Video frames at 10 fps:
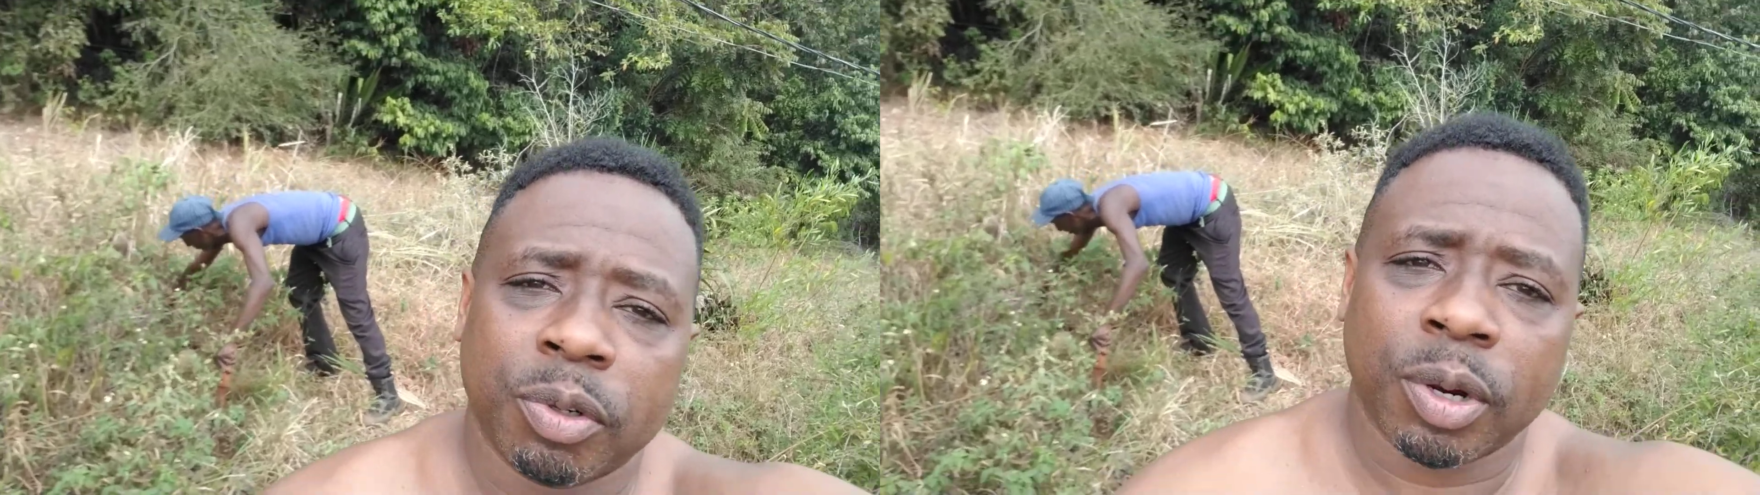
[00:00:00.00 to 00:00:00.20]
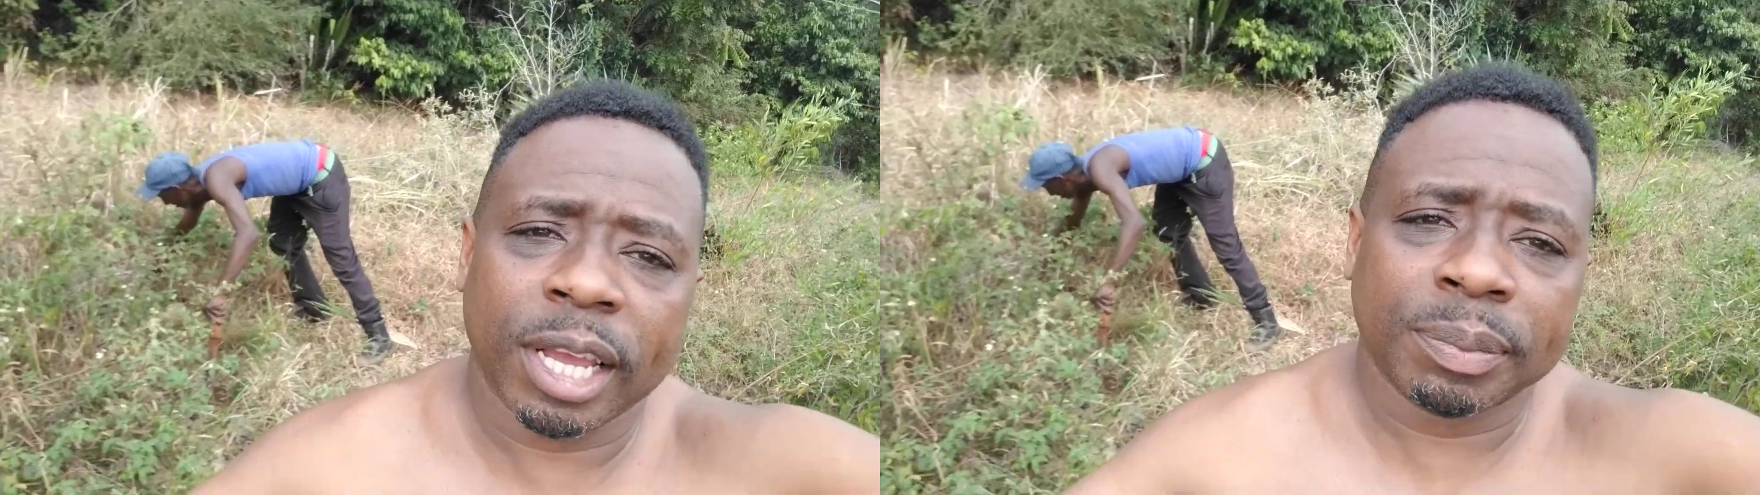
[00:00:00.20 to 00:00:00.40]

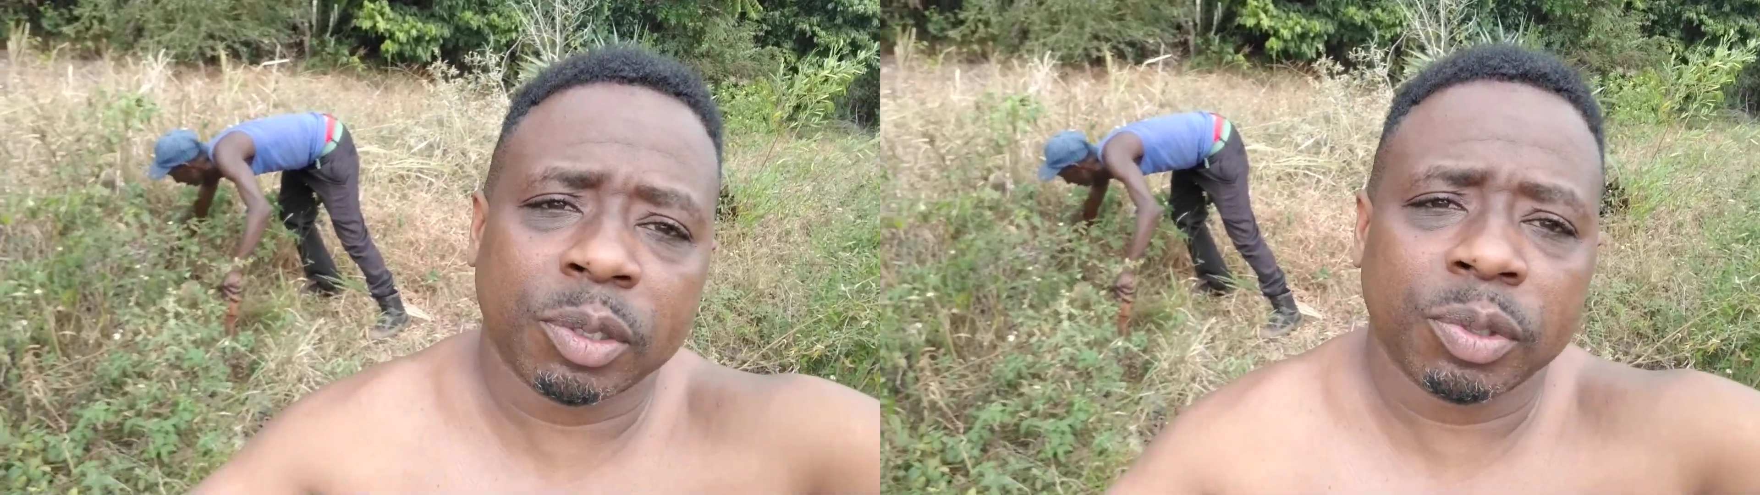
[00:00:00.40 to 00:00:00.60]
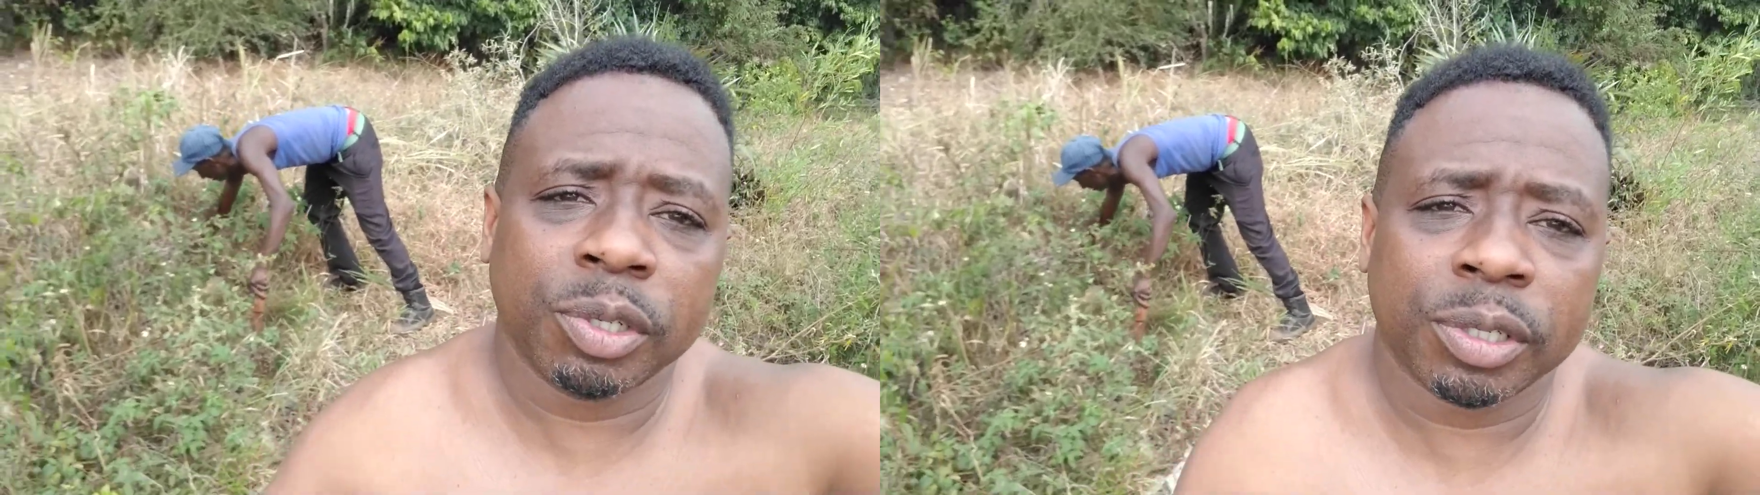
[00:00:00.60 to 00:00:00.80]
grass
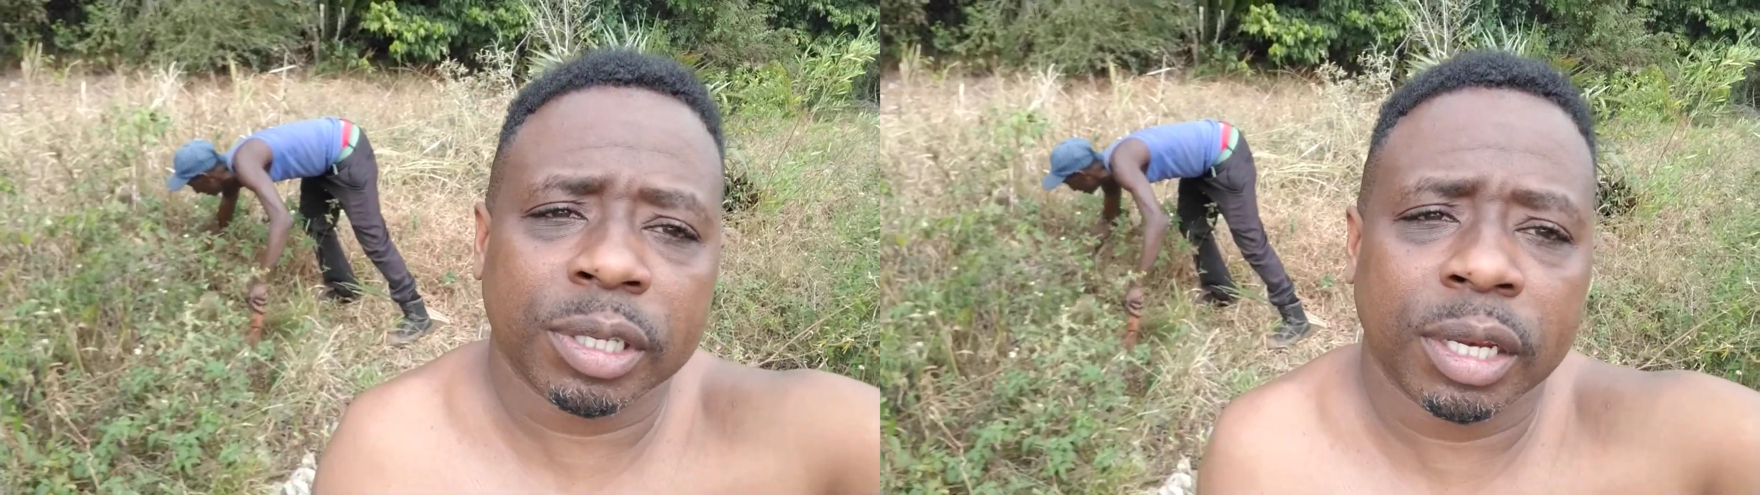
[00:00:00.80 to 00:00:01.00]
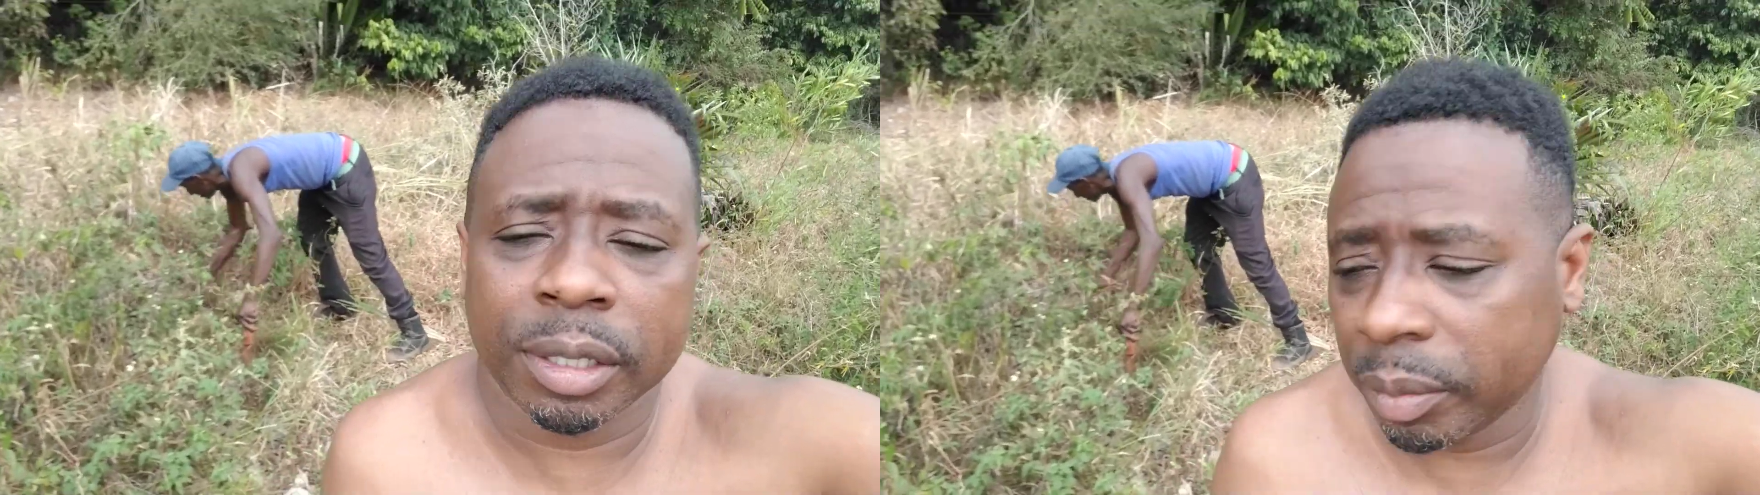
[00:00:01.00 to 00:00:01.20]
between your
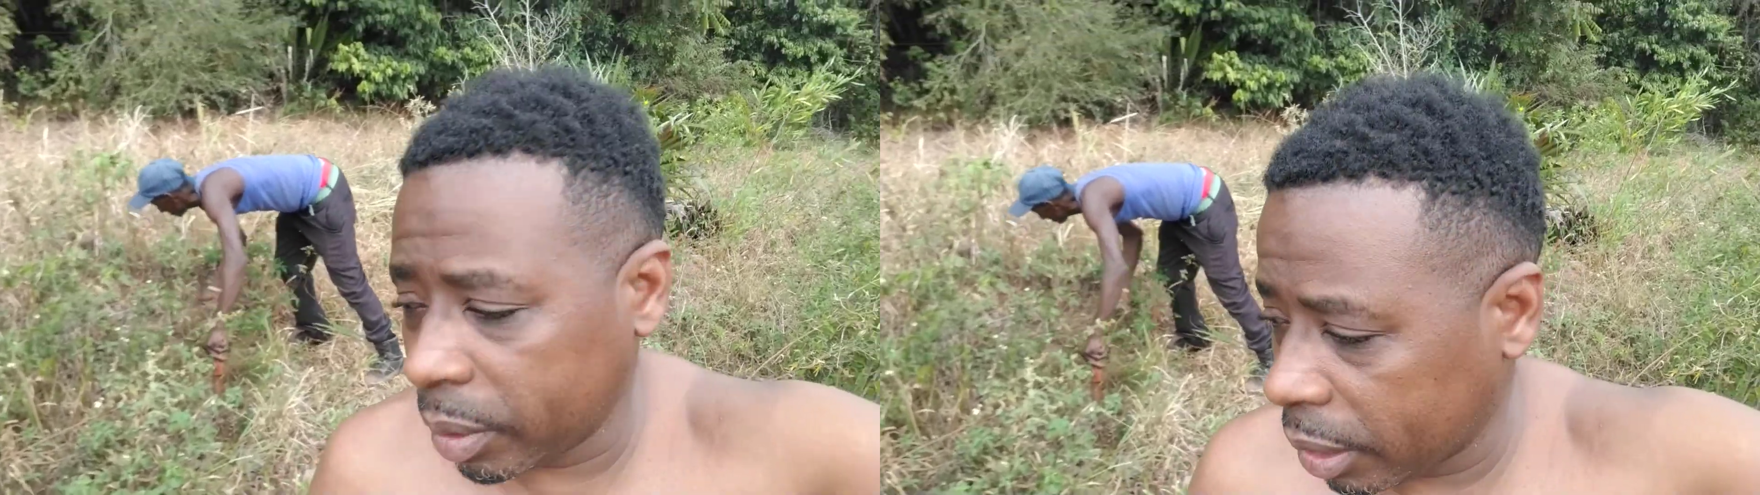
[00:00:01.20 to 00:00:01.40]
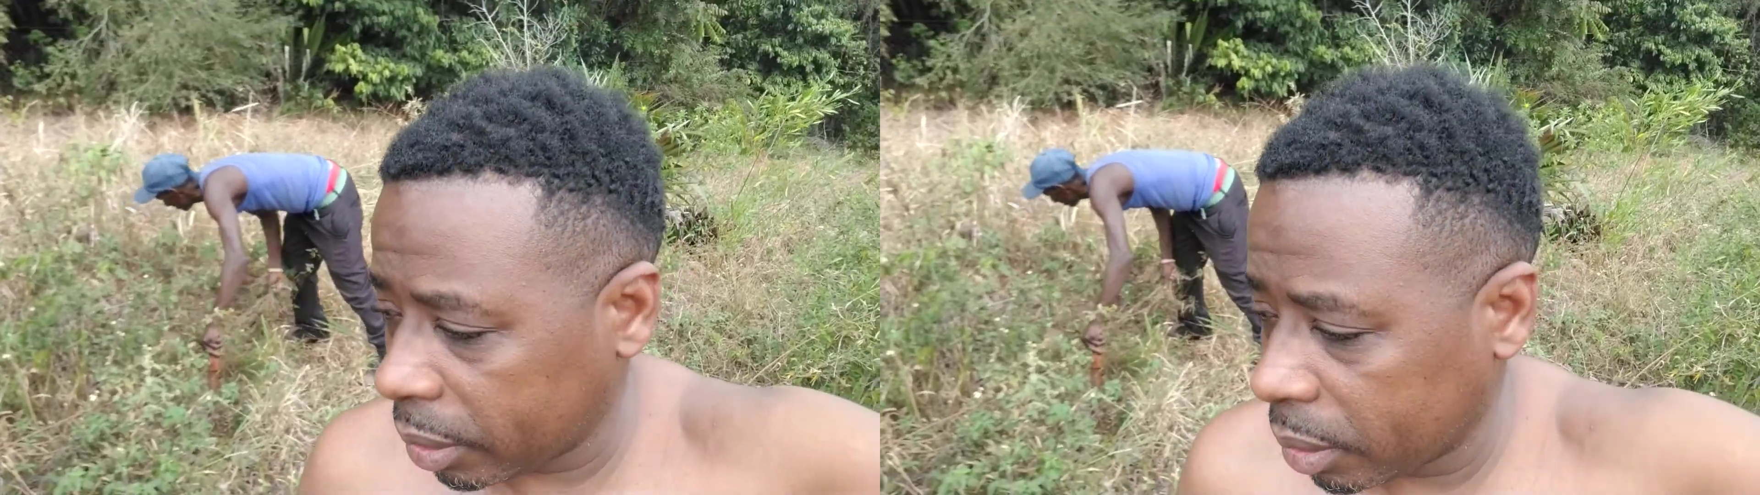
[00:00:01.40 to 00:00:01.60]
scallion
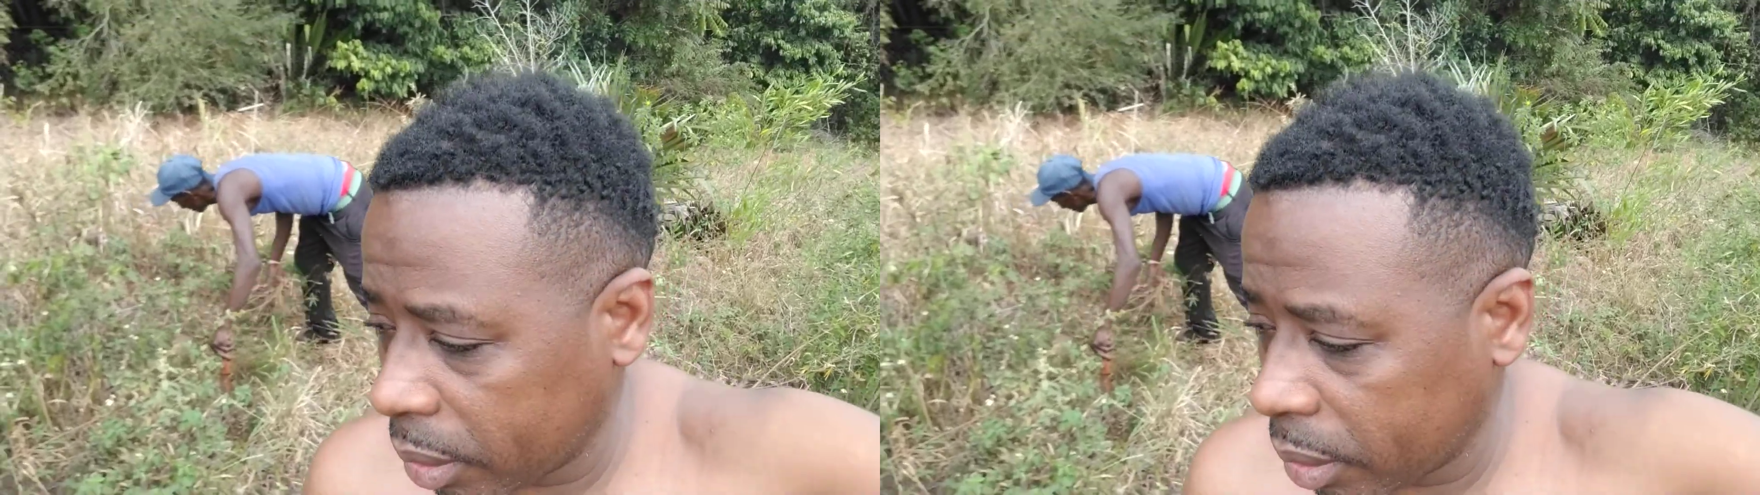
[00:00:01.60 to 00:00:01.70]
bed.